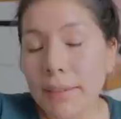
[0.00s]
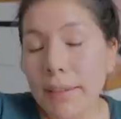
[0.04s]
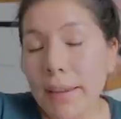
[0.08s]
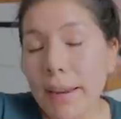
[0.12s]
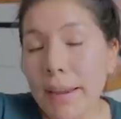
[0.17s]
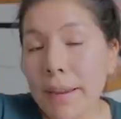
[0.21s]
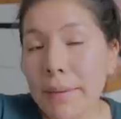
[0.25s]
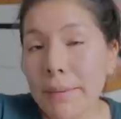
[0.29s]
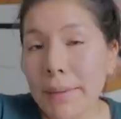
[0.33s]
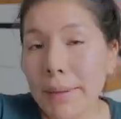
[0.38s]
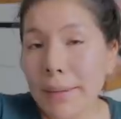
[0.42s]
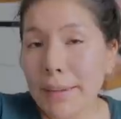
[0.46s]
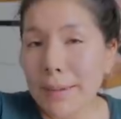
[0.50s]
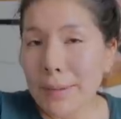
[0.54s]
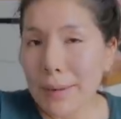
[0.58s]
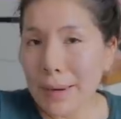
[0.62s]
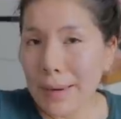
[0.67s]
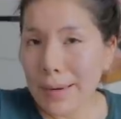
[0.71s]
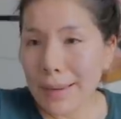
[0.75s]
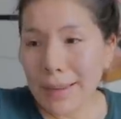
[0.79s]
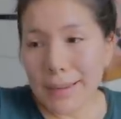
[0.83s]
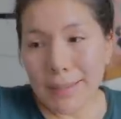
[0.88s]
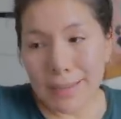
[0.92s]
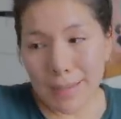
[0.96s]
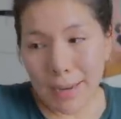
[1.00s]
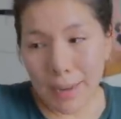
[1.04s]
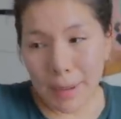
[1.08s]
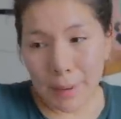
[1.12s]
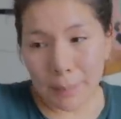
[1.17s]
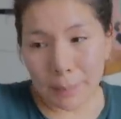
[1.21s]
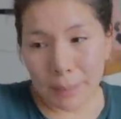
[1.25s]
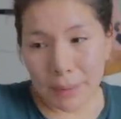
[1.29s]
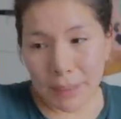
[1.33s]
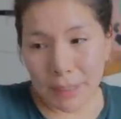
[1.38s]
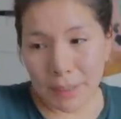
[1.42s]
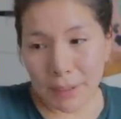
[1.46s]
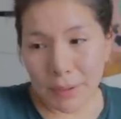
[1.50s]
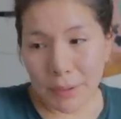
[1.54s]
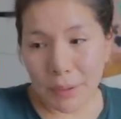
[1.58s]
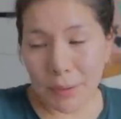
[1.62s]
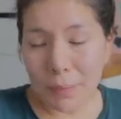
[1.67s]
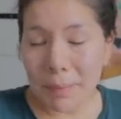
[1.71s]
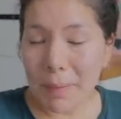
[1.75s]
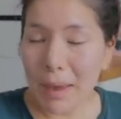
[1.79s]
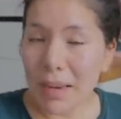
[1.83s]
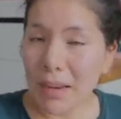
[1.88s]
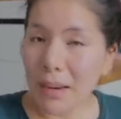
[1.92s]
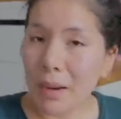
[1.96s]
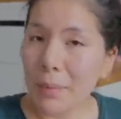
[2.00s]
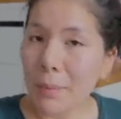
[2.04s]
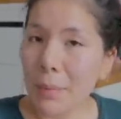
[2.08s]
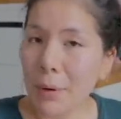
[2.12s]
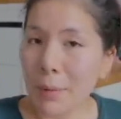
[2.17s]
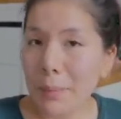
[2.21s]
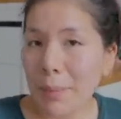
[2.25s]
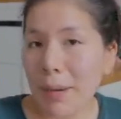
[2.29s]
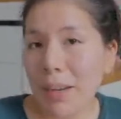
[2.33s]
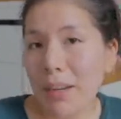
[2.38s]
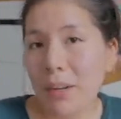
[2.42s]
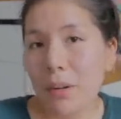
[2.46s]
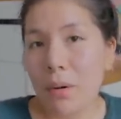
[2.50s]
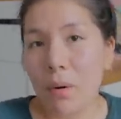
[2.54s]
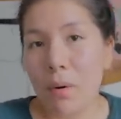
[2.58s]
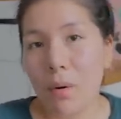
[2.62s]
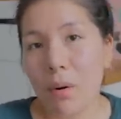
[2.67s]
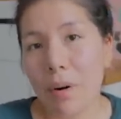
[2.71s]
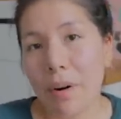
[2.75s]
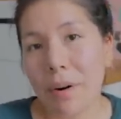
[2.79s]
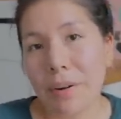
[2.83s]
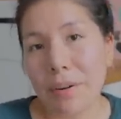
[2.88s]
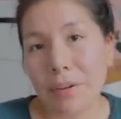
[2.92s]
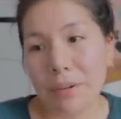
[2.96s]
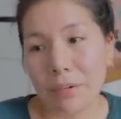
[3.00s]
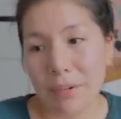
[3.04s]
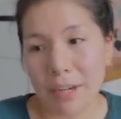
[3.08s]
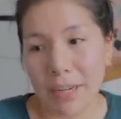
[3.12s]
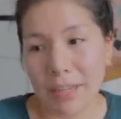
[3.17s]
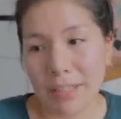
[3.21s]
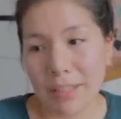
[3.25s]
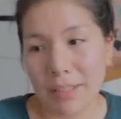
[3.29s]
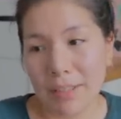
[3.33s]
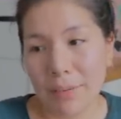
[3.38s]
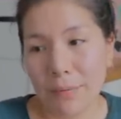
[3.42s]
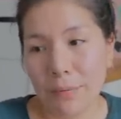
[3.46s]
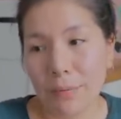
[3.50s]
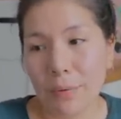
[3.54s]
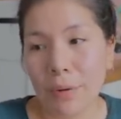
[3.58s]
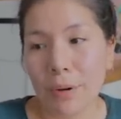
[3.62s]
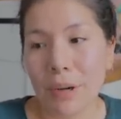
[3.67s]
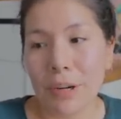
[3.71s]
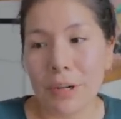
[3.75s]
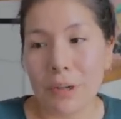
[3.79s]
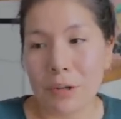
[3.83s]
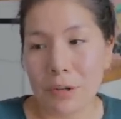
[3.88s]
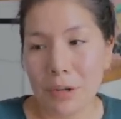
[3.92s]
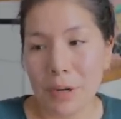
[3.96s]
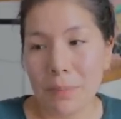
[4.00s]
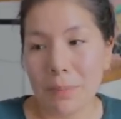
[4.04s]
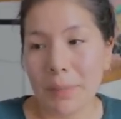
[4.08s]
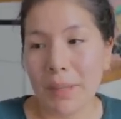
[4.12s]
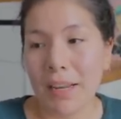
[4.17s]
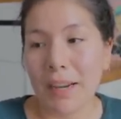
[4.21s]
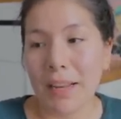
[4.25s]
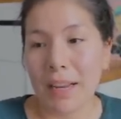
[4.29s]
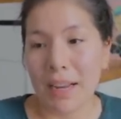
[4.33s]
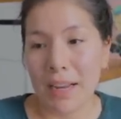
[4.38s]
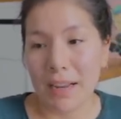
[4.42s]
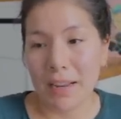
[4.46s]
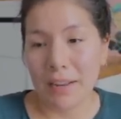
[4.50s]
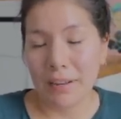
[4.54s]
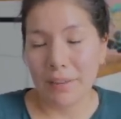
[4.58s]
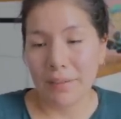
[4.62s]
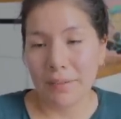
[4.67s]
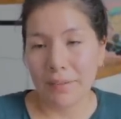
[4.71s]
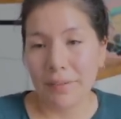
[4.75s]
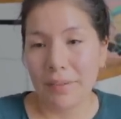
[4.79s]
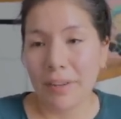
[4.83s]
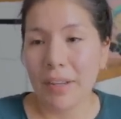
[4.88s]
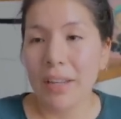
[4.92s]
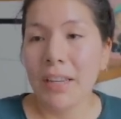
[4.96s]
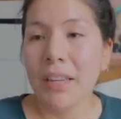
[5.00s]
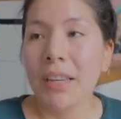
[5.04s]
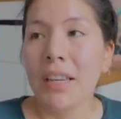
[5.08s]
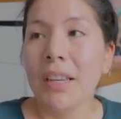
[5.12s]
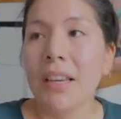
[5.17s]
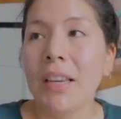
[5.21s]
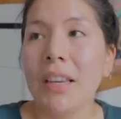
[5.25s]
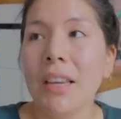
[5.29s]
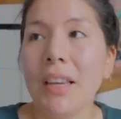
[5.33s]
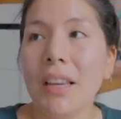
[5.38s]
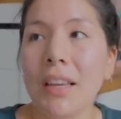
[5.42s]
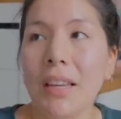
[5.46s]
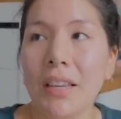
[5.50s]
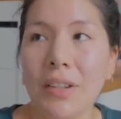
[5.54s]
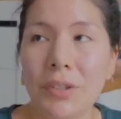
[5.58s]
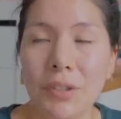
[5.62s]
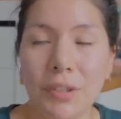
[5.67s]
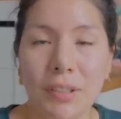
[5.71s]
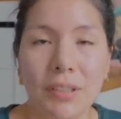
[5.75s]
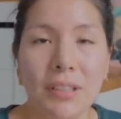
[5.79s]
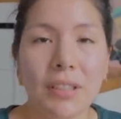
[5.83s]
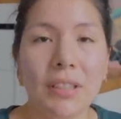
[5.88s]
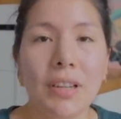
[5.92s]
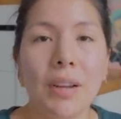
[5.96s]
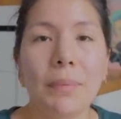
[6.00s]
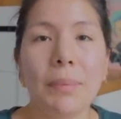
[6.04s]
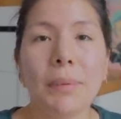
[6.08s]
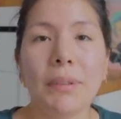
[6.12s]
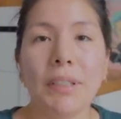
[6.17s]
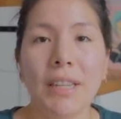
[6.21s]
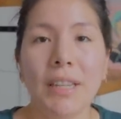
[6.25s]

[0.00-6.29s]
Today I'm going to try to attempt to make a mermaid core dress for a trip that I have in just a couple